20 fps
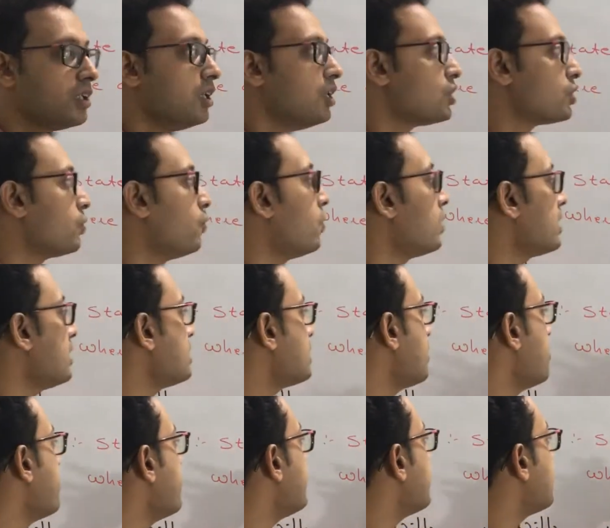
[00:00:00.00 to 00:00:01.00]
So what is a
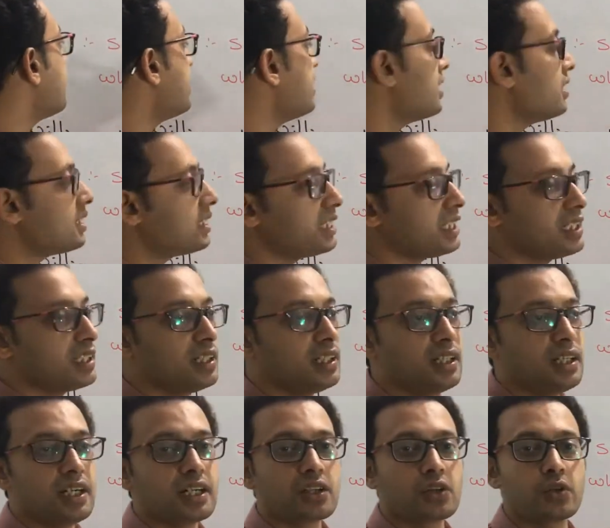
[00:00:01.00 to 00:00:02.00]
myth that is
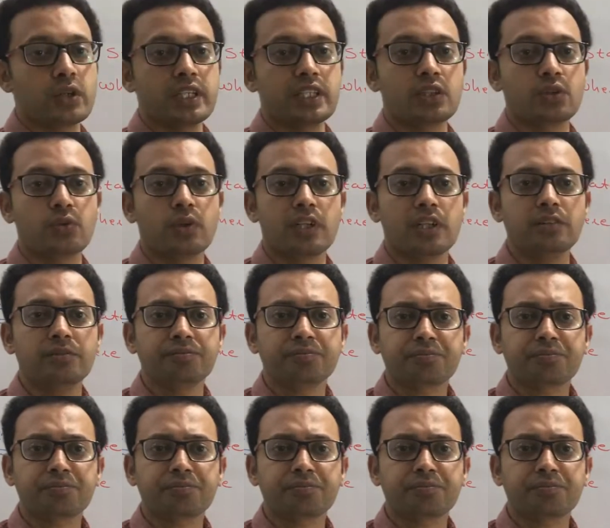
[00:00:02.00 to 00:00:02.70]
according to an